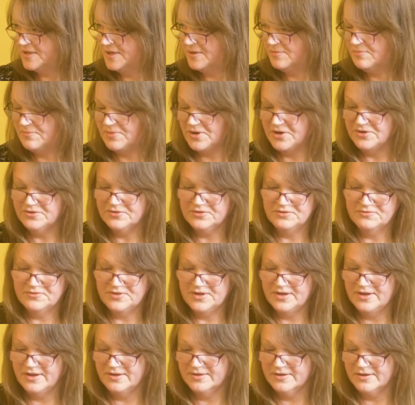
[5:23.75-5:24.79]
in both of
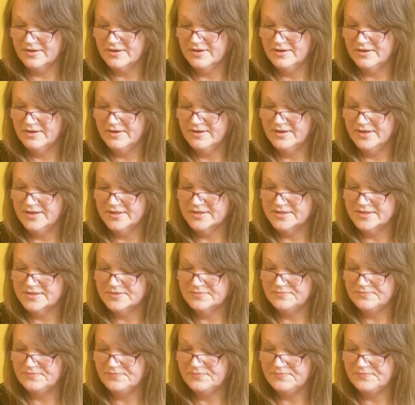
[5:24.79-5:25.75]
the other kayas.